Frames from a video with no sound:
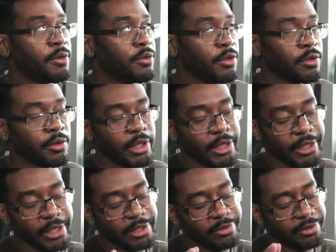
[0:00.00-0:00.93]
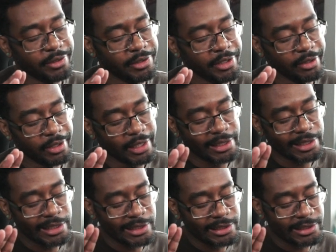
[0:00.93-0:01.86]
You know, it is literally like
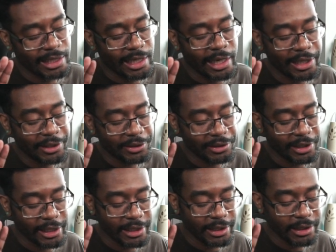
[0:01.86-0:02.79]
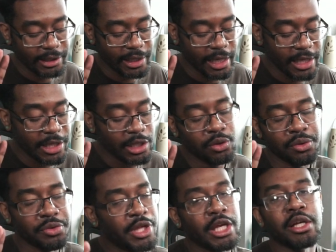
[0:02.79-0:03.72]
the entire, like anything you
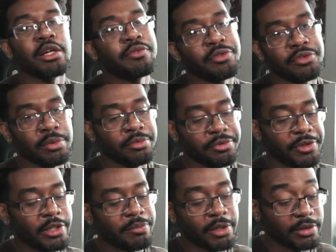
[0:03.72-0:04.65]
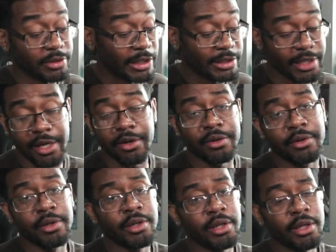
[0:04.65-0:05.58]
can think of in terms of fundamentals is there.
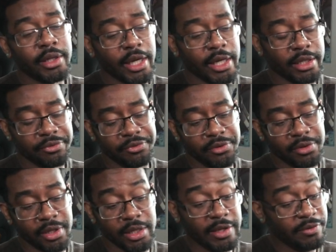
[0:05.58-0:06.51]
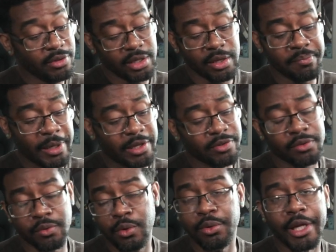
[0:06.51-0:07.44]
And I feel like even like a
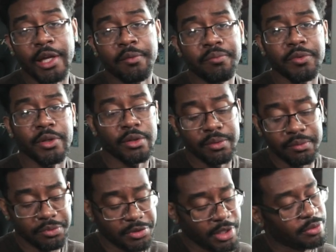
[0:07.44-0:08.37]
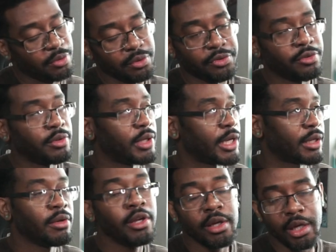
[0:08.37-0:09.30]
basic throw game, you know, tick throws, like
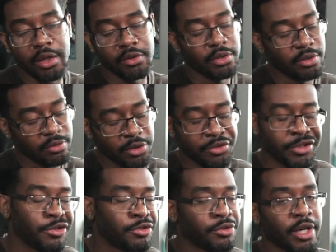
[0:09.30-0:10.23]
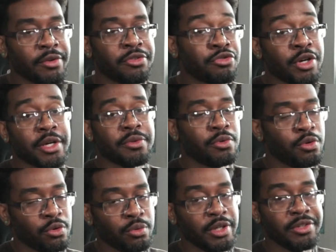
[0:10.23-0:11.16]
in Guilty Gear Strive, strike
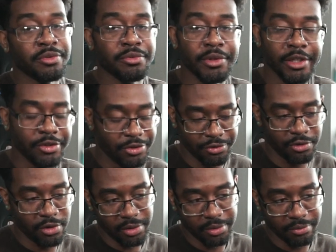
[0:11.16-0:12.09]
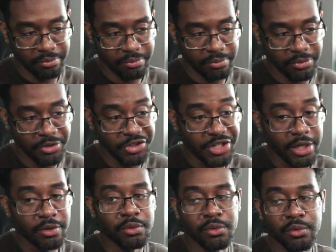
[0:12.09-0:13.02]
throw is a really strong
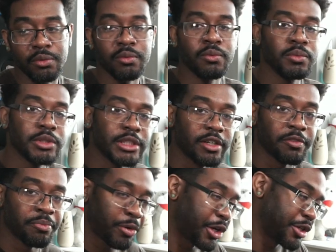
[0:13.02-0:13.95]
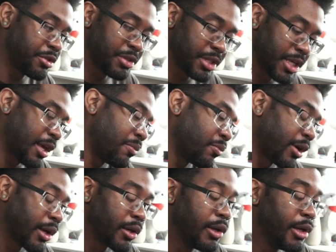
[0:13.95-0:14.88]
general set of pressure in the game, right?